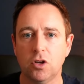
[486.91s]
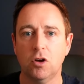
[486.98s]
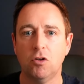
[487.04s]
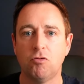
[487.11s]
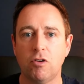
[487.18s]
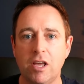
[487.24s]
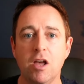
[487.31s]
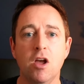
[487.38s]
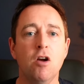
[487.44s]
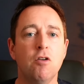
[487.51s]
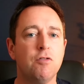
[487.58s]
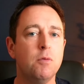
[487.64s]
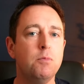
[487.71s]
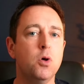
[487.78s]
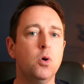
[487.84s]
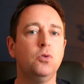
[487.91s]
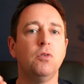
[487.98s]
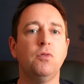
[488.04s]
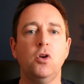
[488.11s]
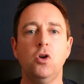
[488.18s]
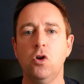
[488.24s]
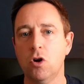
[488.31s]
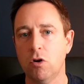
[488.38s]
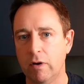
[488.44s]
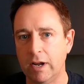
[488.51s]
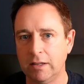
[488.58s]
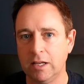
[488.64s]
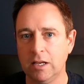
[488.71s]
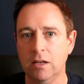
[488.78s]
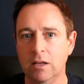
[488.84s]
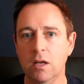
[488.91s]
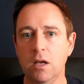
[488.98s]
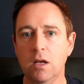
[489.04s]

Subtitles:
country from those of you who are renting.